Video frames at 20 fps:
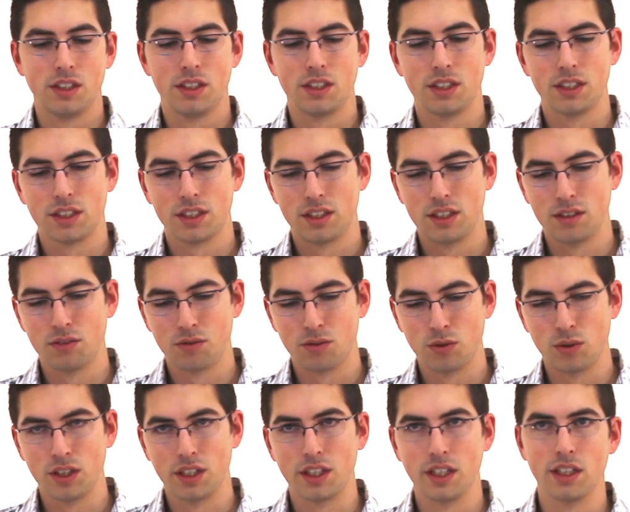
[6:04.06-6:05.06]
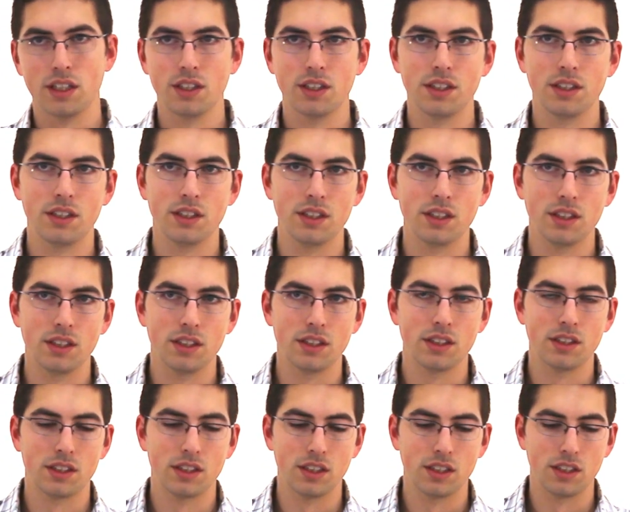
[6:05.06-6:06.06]
60 infrared
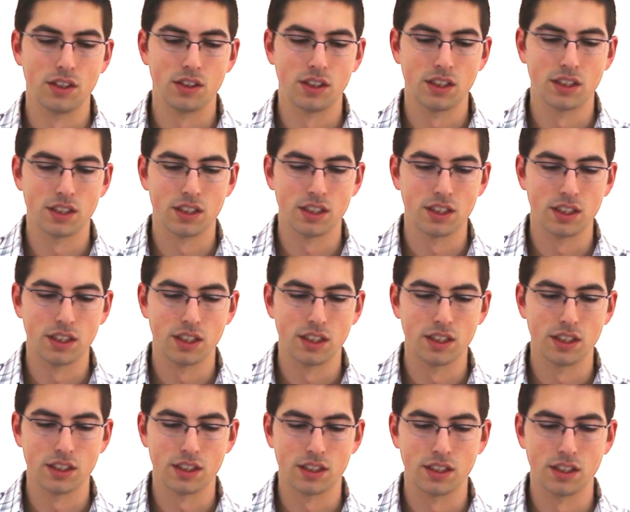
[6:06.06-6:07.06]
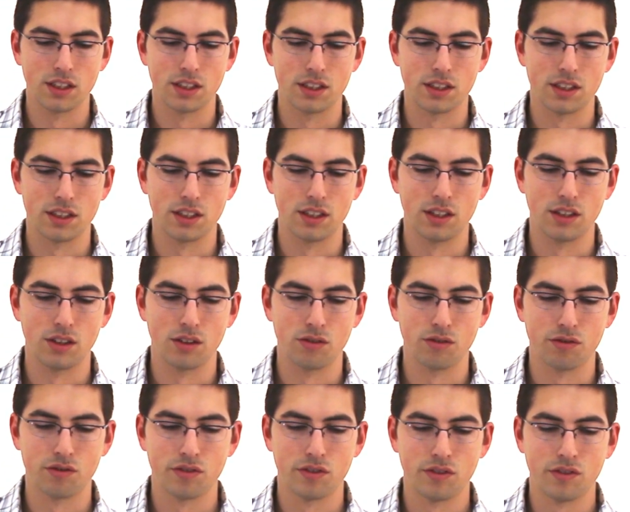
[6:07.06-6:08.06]
LEDs, and you can see a distance
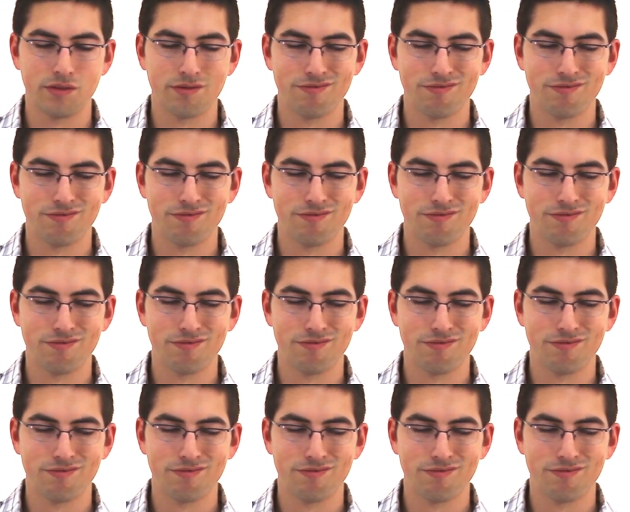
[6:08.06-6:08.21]
of,